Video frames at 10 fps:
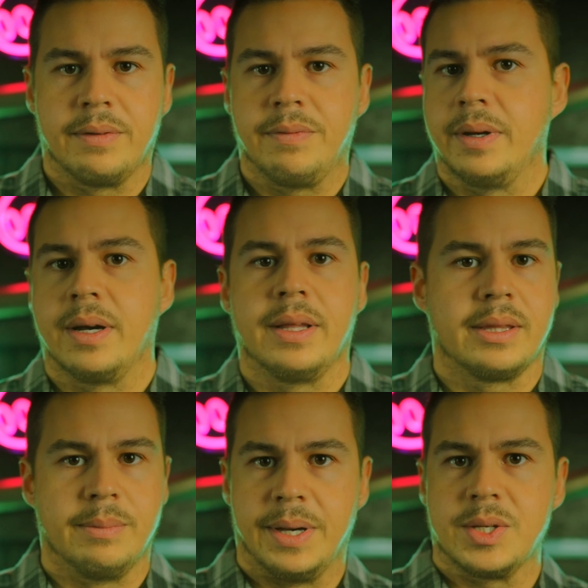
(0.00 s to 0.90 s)
to figure out like
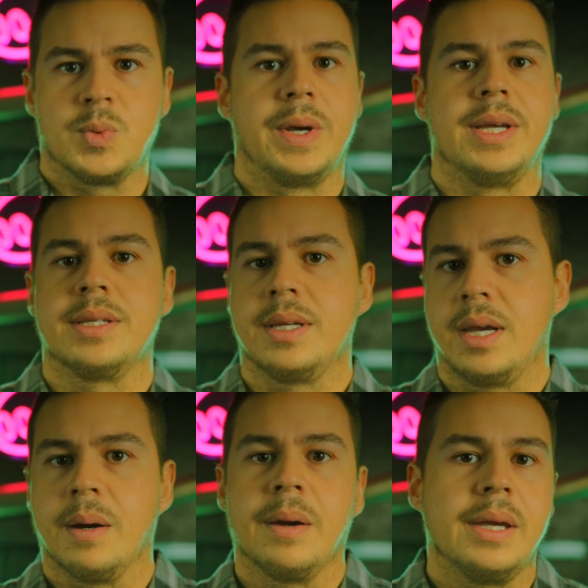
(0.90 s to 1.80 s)
the best ways to
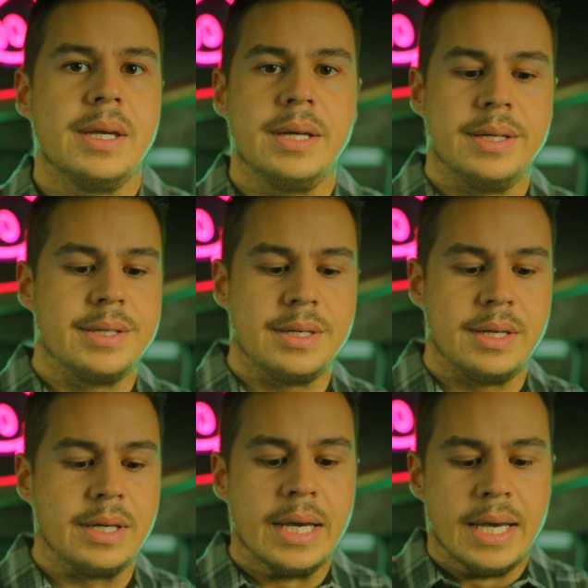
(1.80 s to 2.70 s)
carry
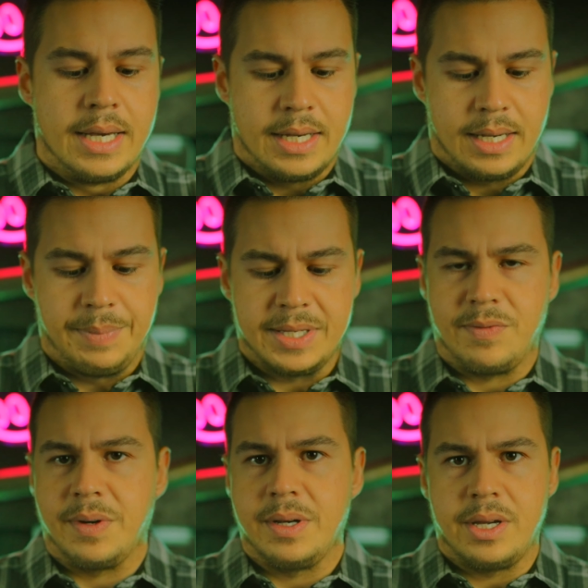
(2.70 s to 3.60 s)
EDC, best
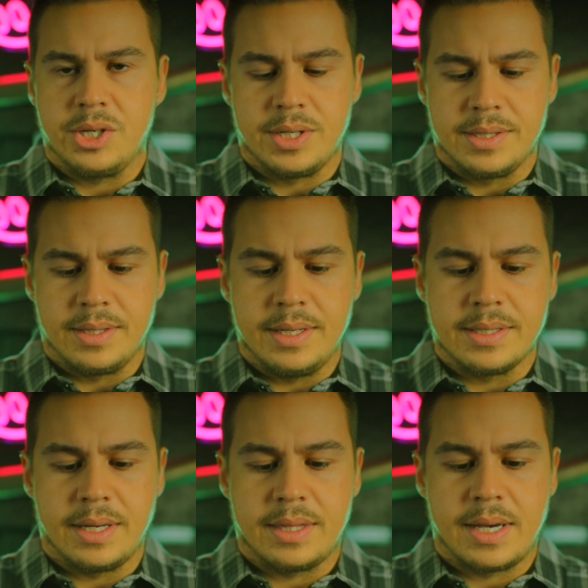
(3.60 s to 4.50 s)
variations and things
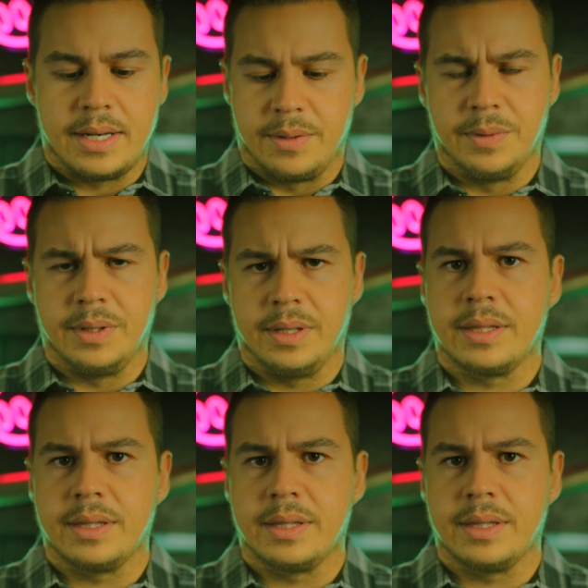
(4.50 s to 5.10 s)
like that. And I really like